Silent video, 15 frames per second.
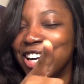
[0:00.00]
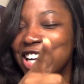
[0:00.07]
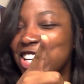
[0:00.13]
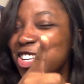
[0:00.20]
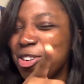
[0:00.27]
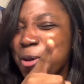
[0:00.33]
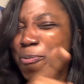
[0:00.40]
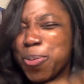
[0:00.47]

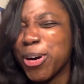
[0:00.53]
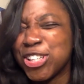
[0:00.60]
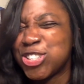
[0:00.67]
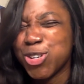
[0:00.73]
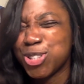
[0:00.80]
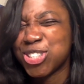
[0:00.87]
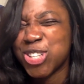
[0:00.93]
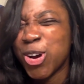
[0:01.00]
You
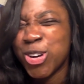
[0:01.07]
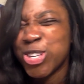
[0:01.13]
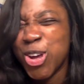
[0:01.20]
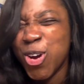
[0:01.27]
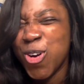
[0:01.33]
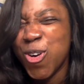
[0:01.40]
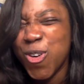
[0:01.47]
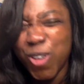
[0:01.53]
producer,
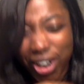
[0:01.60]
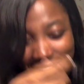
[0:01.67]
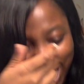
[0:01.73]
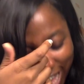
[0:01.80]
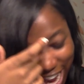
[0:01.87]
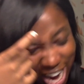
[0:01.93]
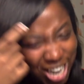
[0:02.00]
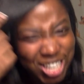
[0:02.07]
you!
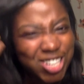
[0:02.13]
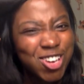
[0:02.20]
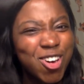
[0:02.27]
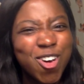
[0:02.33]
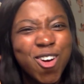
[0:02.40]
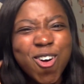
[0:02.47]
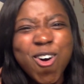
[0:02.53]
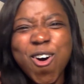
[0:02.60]

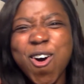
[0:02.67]
You!